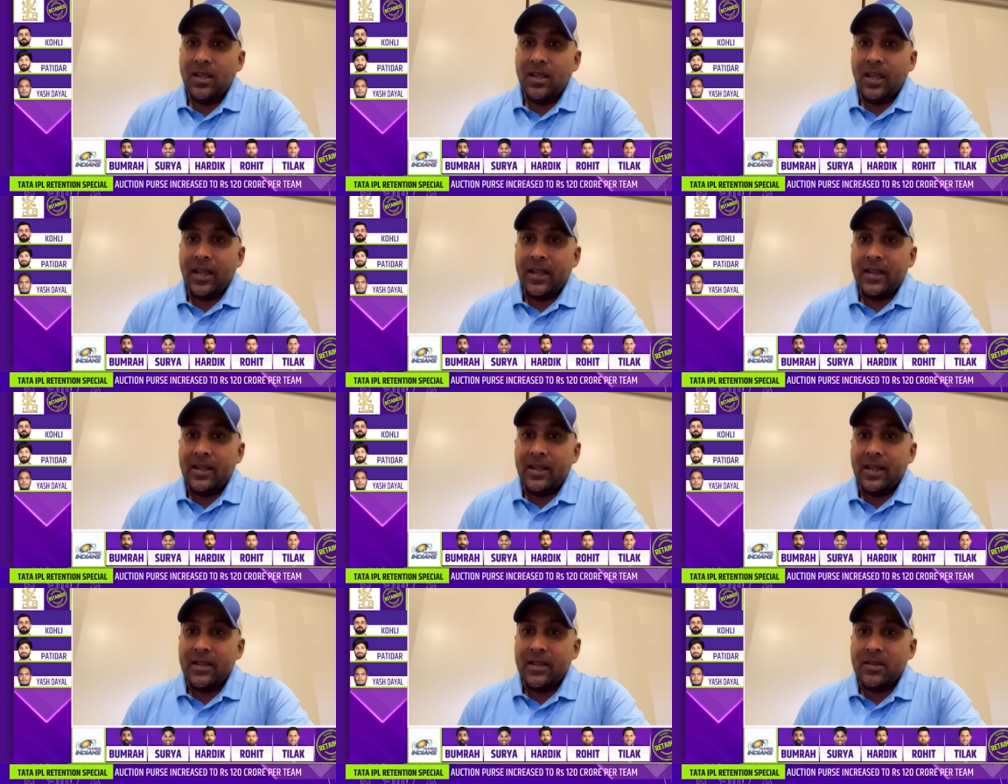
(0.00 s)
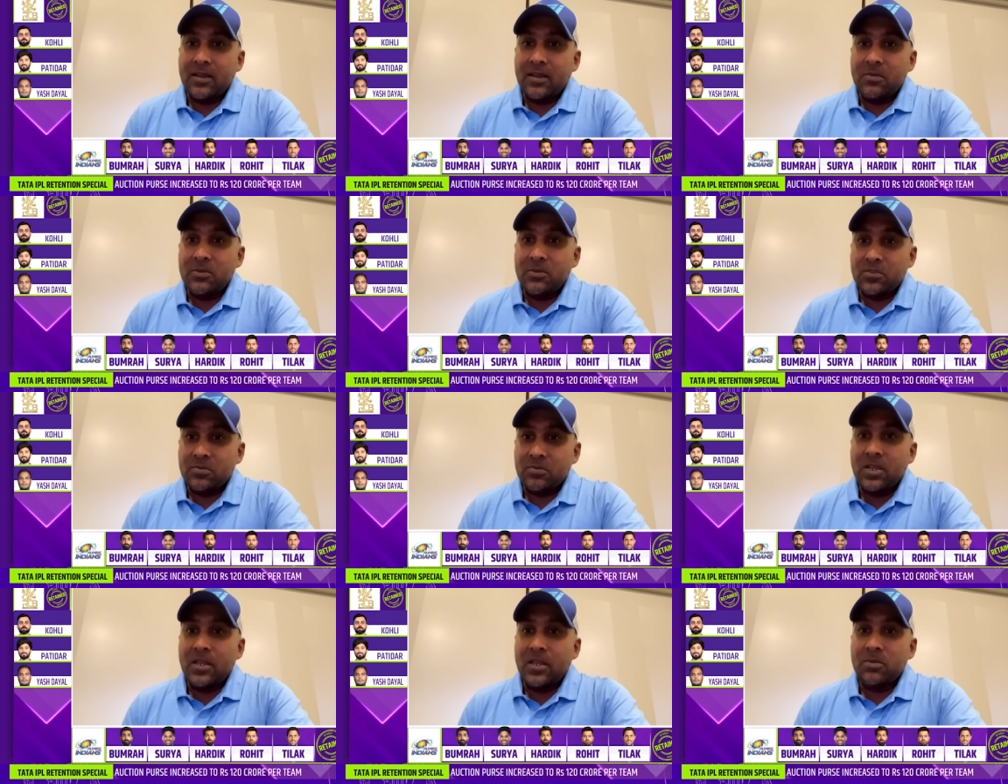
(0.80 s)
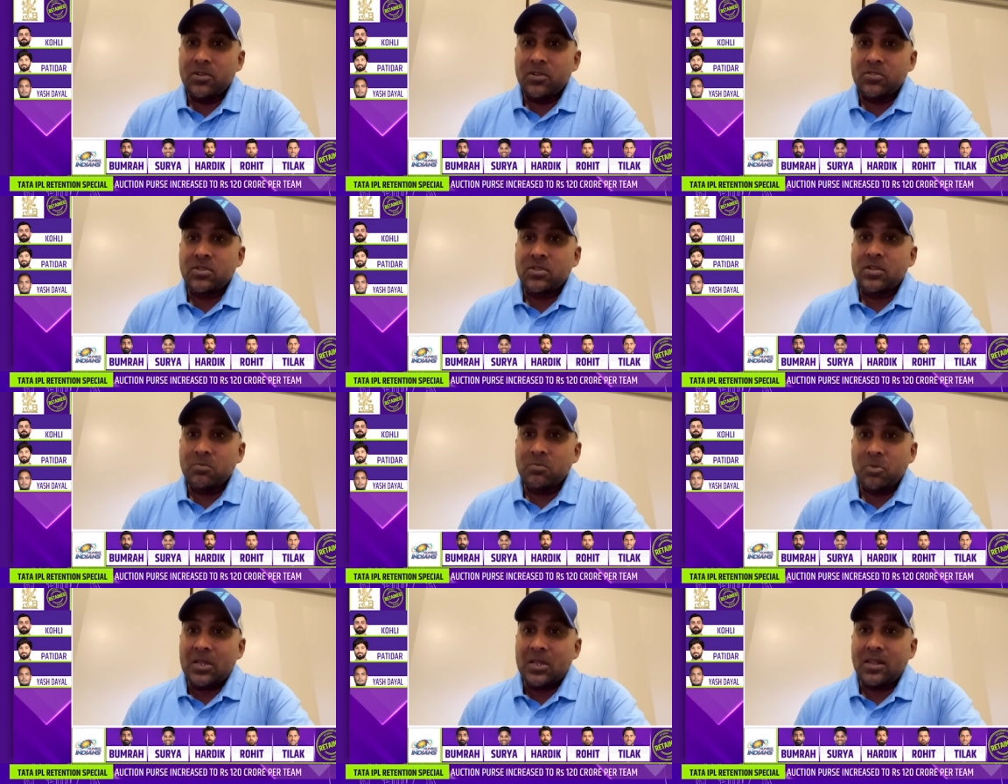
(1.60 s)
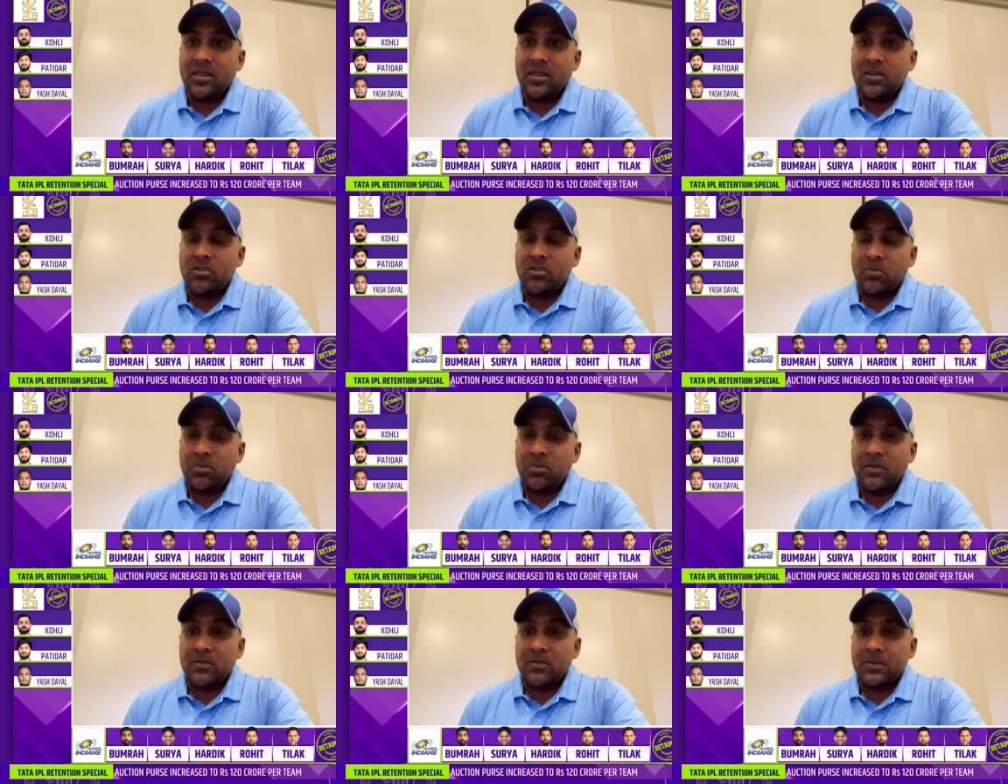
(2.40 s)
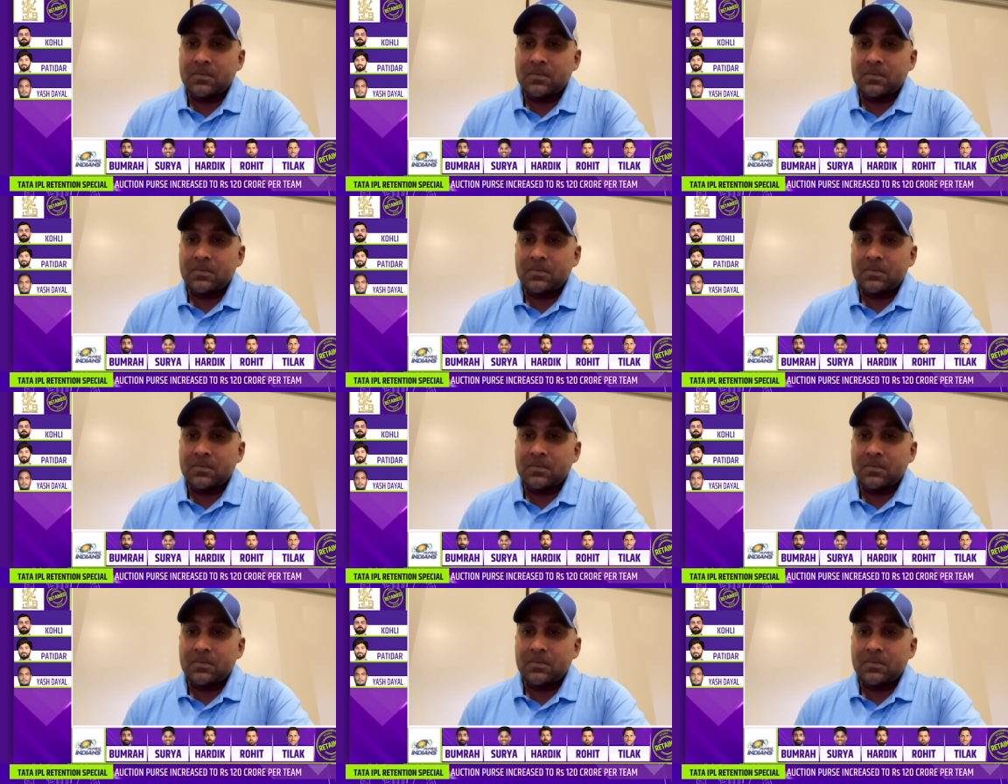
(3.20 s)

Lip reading: And we should be able to compete at that top level.